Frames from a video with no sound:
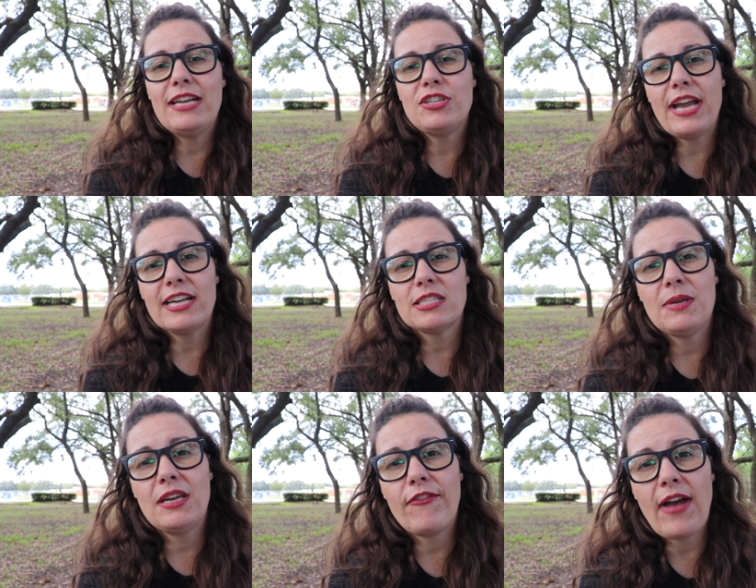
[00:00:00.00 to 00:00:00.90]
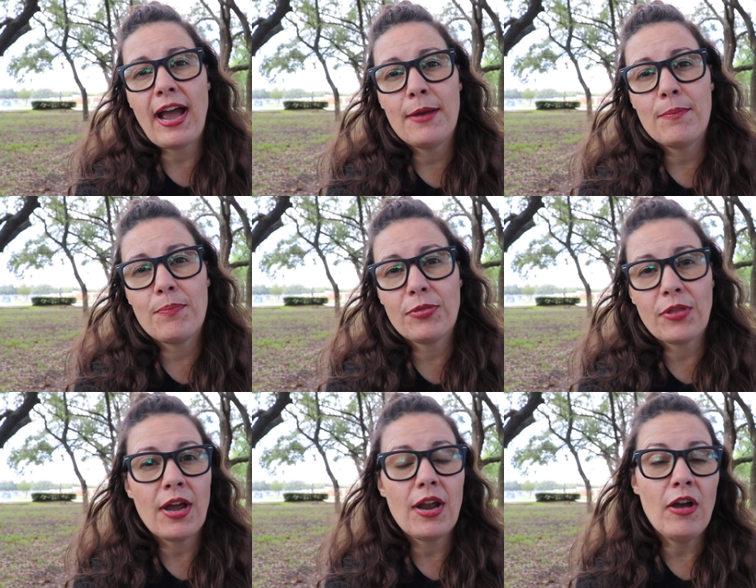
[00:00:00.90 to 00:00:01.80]
And she asked me if I
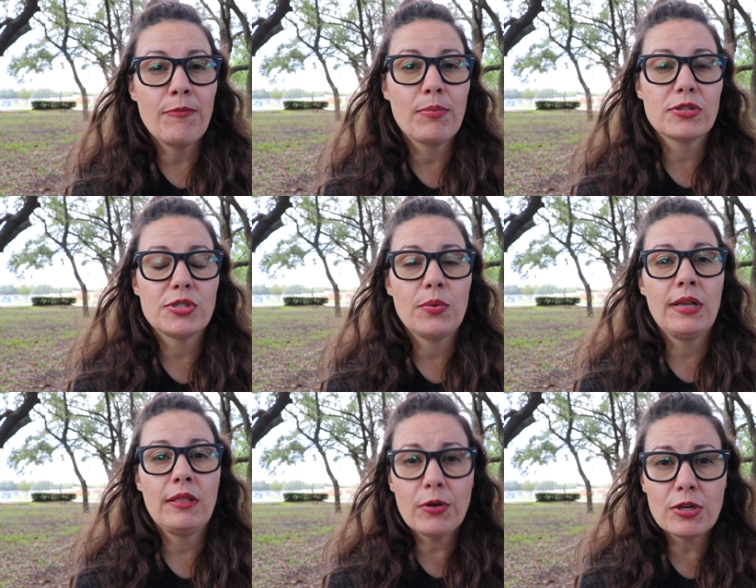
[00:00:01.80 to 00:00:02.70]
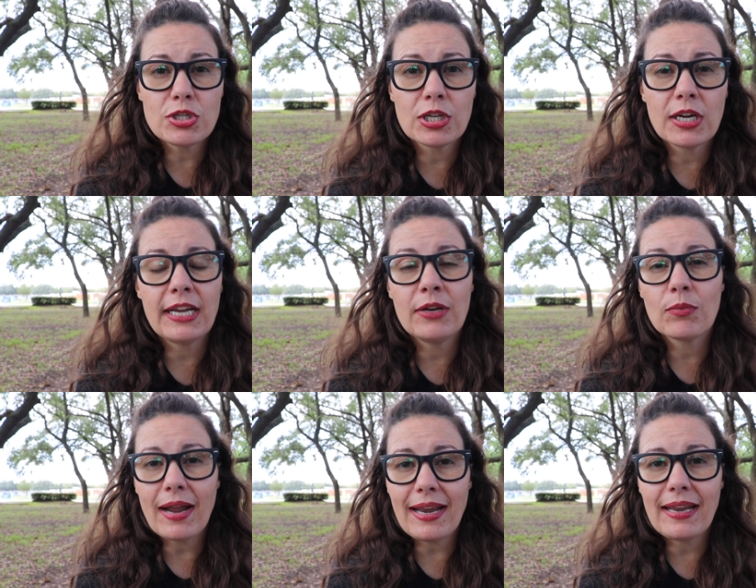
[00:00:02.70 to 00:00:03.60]
thought of pursuing literature
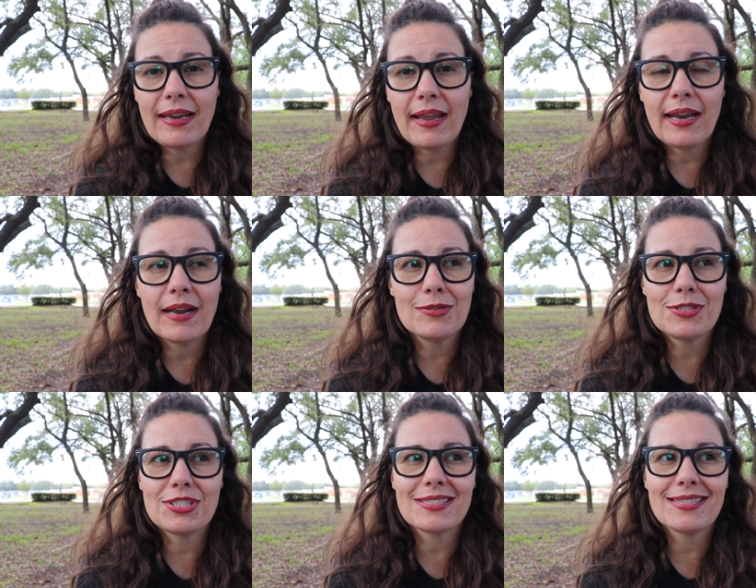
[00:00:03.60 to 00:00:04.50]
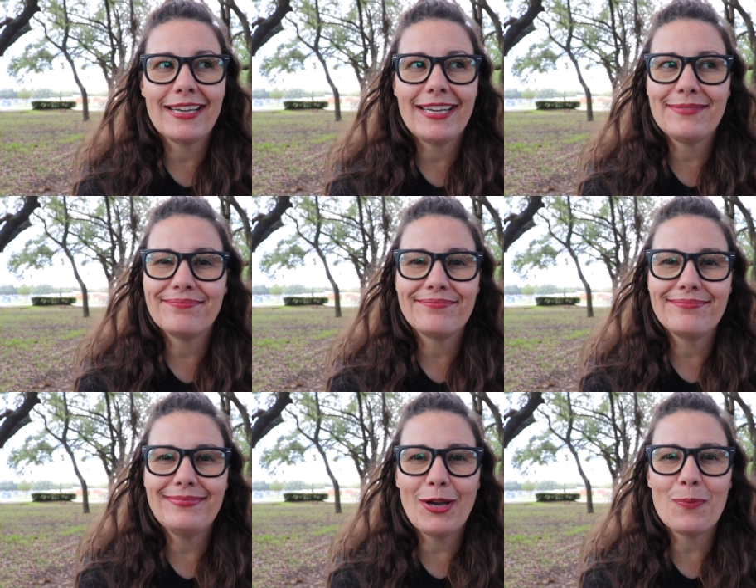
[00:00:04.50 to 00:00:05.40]
and writing, and I was just like,
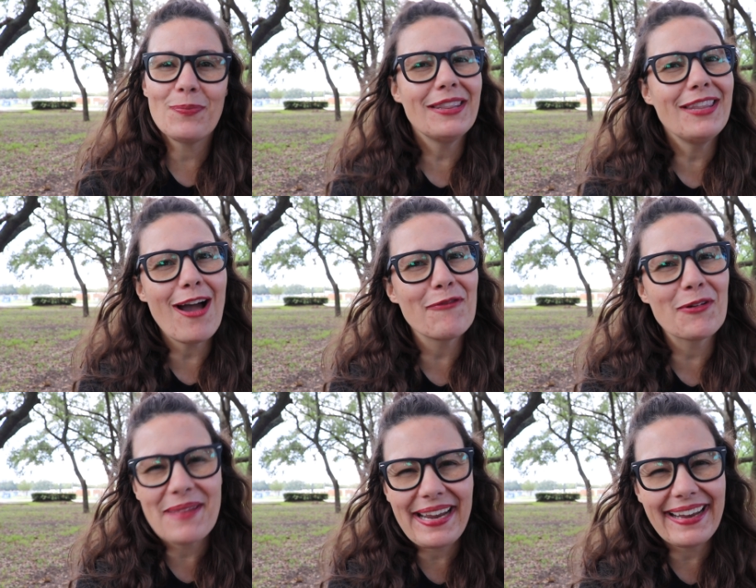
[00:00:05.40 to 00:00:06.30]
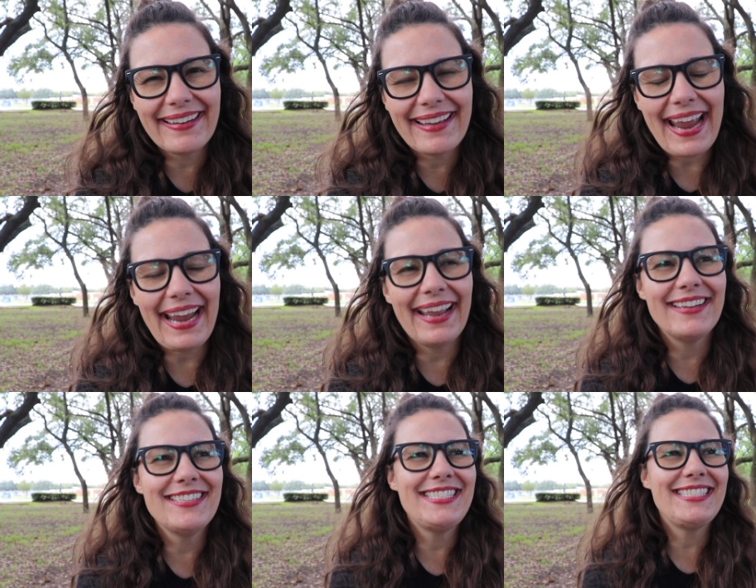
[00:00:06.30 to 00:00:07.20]
nope, not for me.
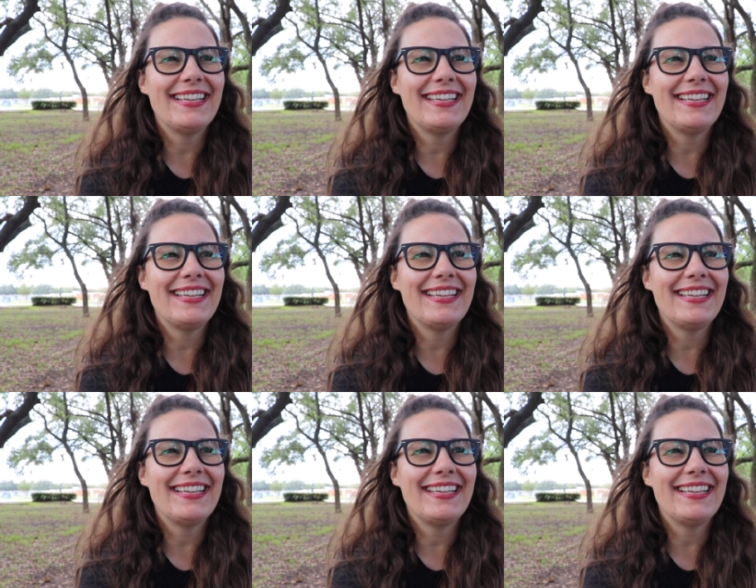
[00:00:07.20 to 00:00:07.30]
And